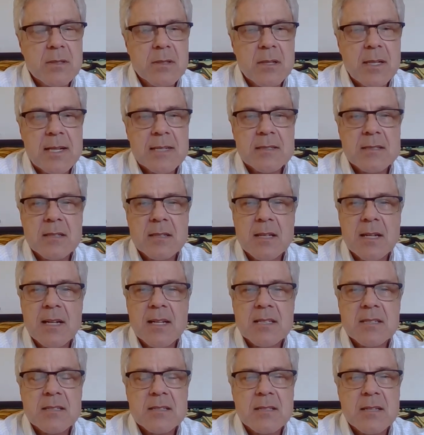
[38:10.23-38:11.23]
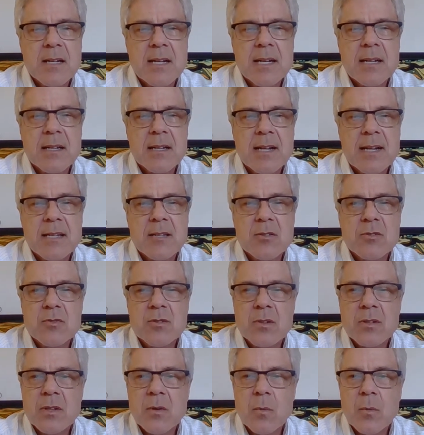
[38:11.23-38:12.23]
lots and lots. I used
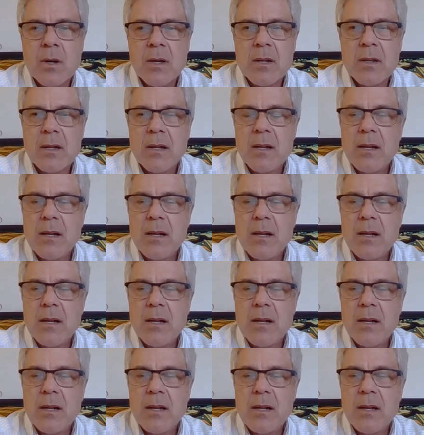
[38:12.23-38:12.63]
only one.